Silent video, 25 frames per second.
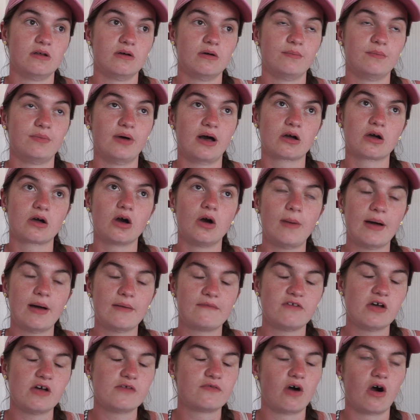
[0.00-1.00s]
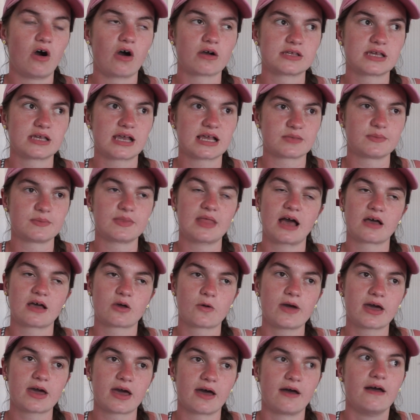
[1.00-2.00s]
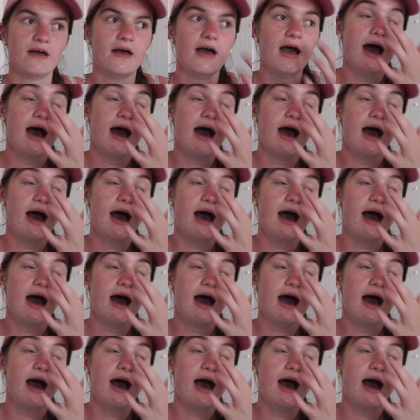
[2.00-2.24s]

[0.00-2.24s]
but I go by 34 because it gets me there quicker.